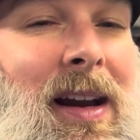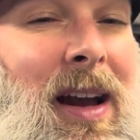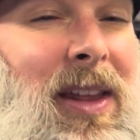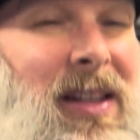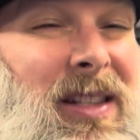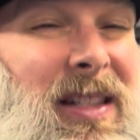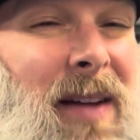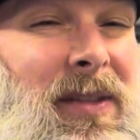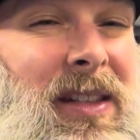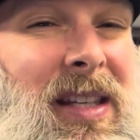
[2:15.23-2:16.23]
think
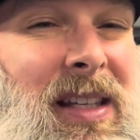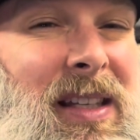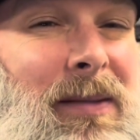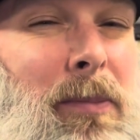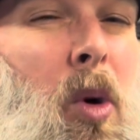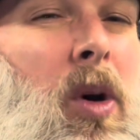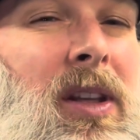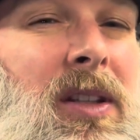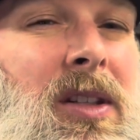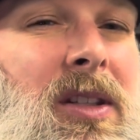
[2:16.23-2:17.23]

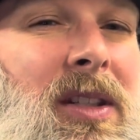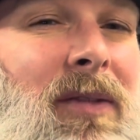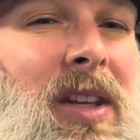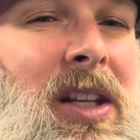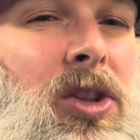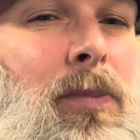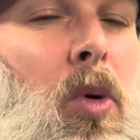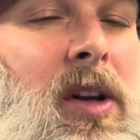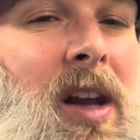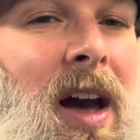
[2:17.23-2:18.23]
17-inch
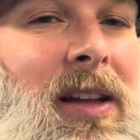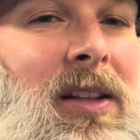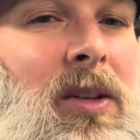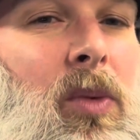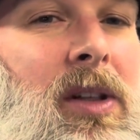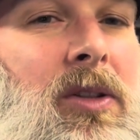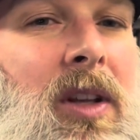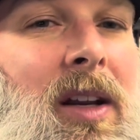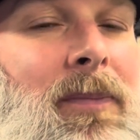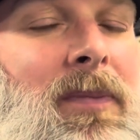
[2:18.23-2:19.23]
Boyd Coddington
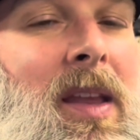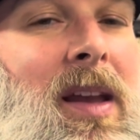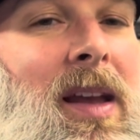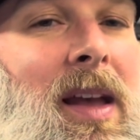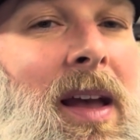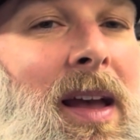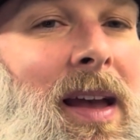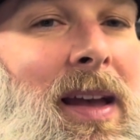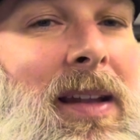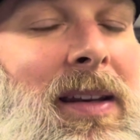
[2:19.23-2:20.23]
wheels on it.
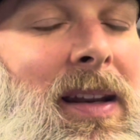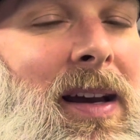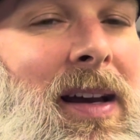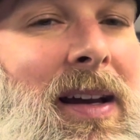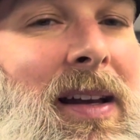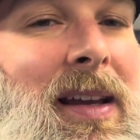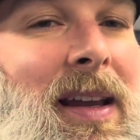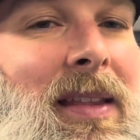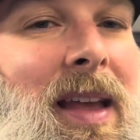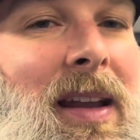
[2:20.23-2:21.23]
And
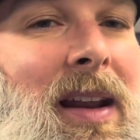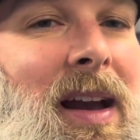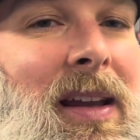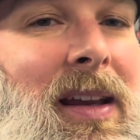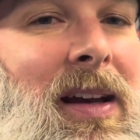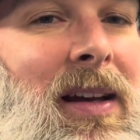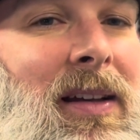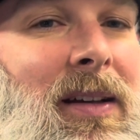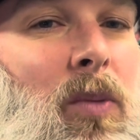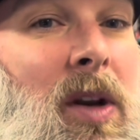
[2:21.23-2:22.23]
then
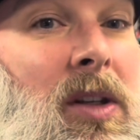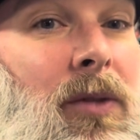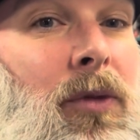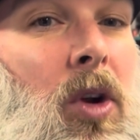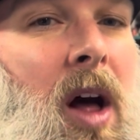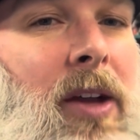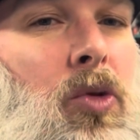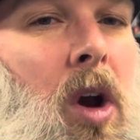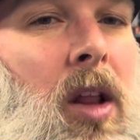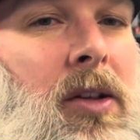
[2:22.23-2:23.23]
I went to full
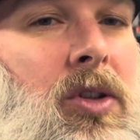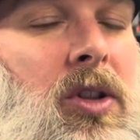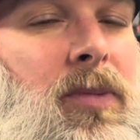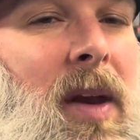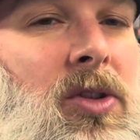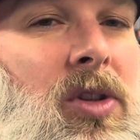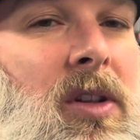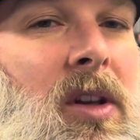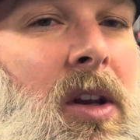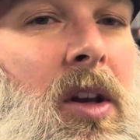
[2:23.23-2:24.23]
hydraulic
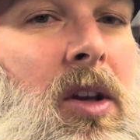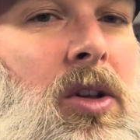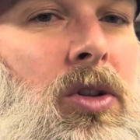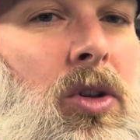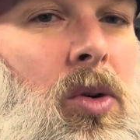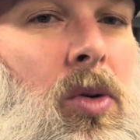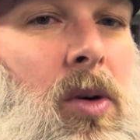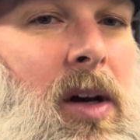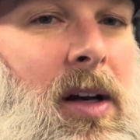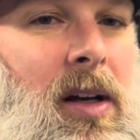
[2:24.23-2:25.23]
suspension.
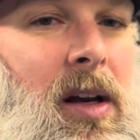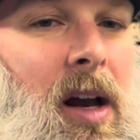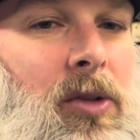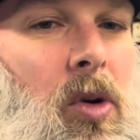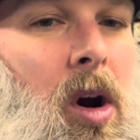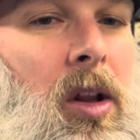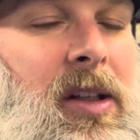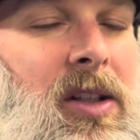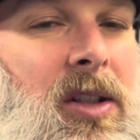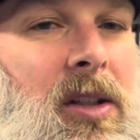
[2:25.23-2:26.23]
So
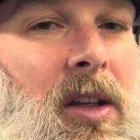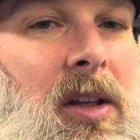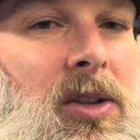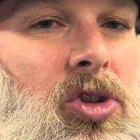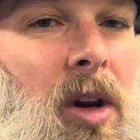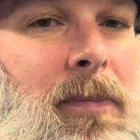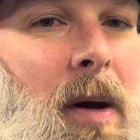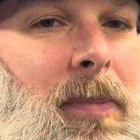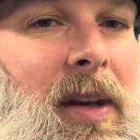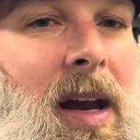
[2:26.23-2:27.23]
hydraulics, jump
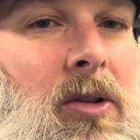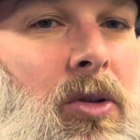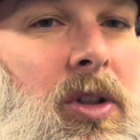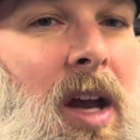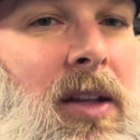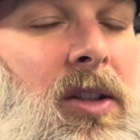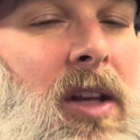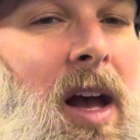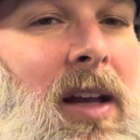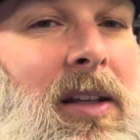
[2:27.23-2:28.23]
up and down, go side to
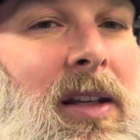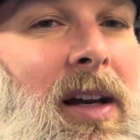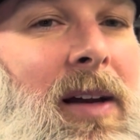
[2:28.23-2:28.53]
side.